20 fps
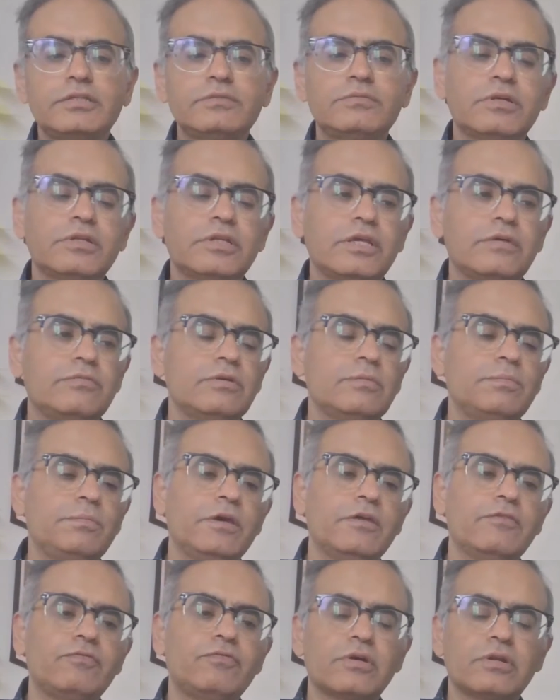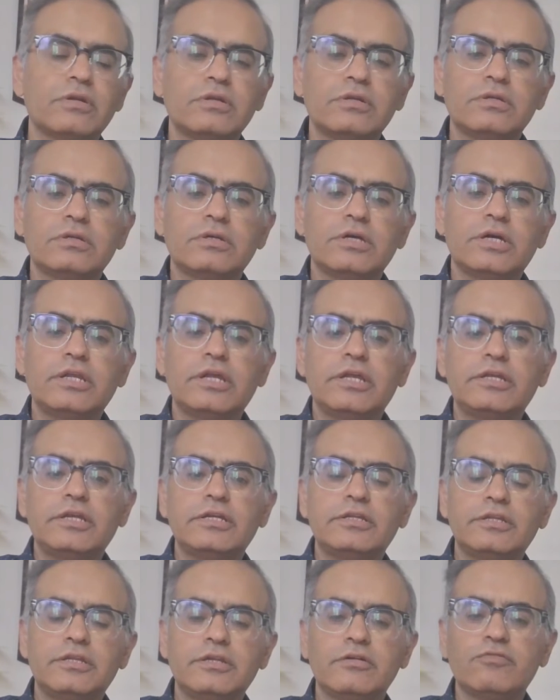is what they would pay for an
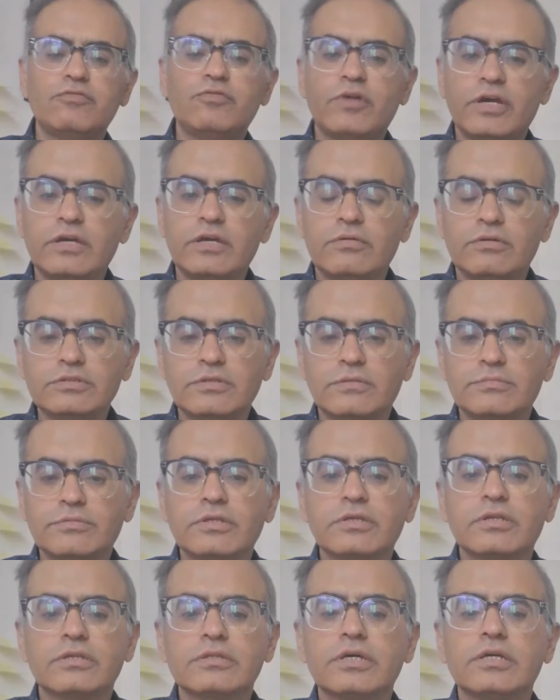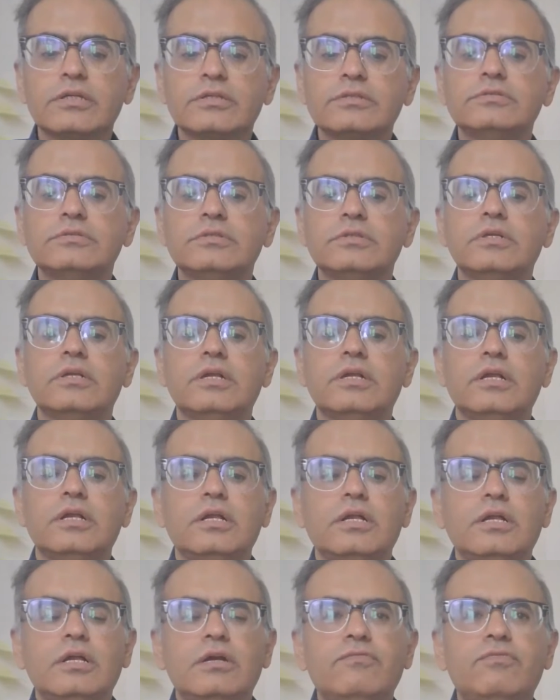88305 or something like that.
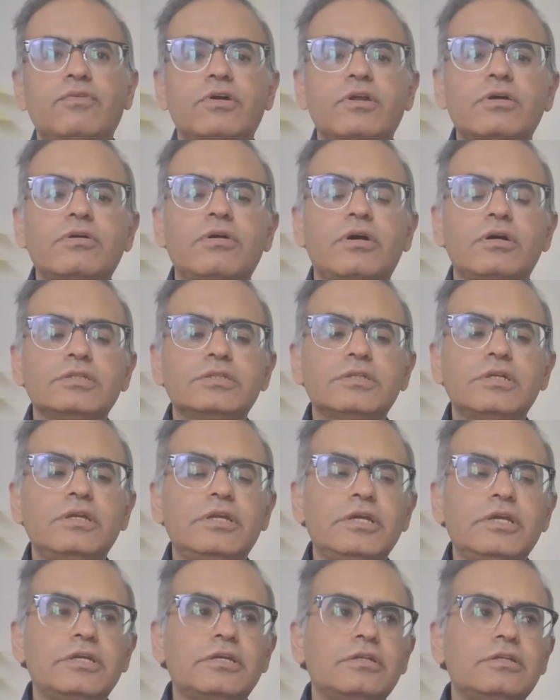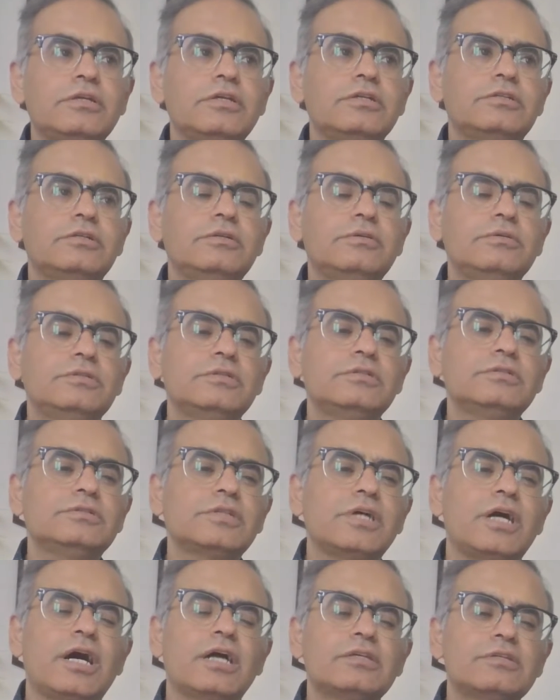For a consultation, institution
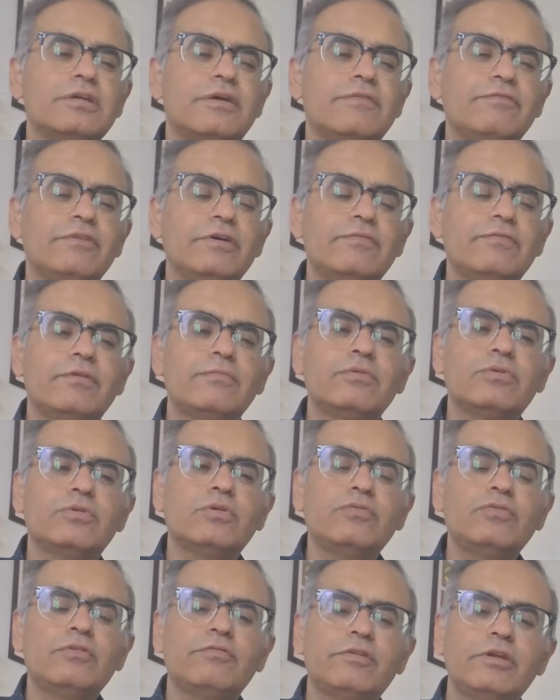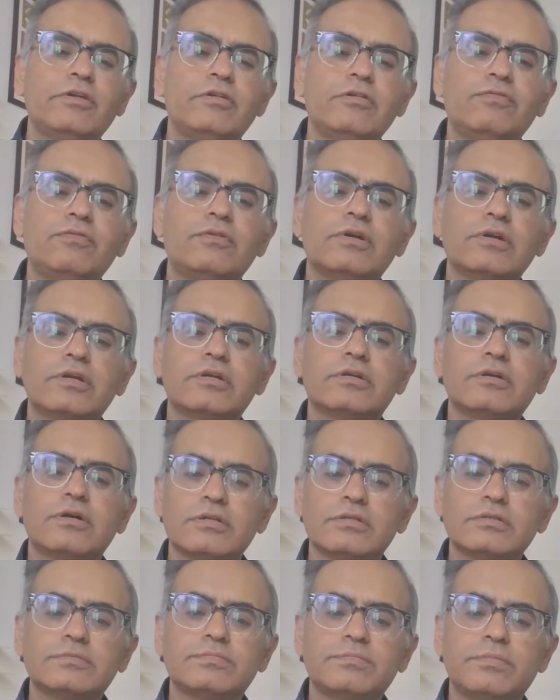charge somewhere from $250 to
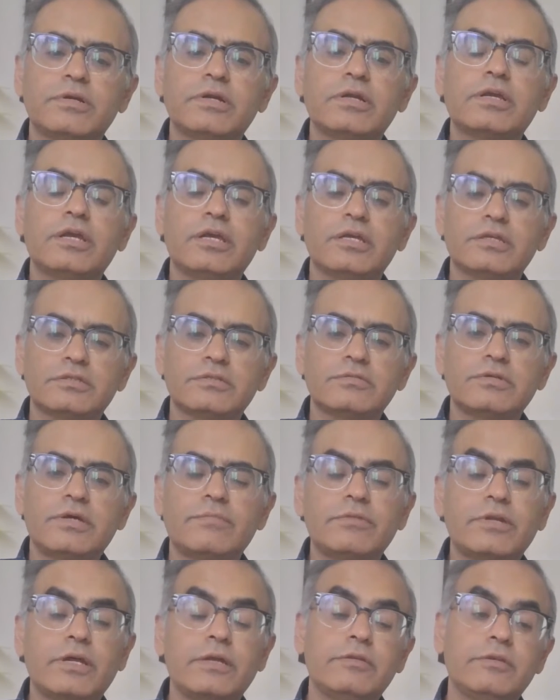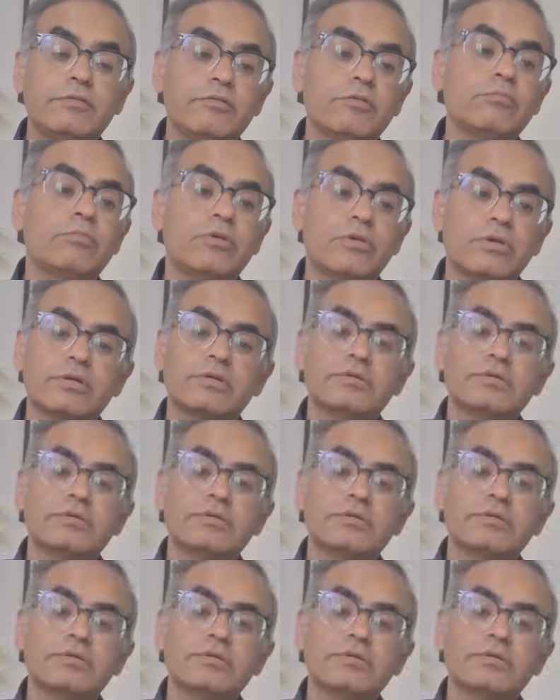$400 per case, sometimes even more.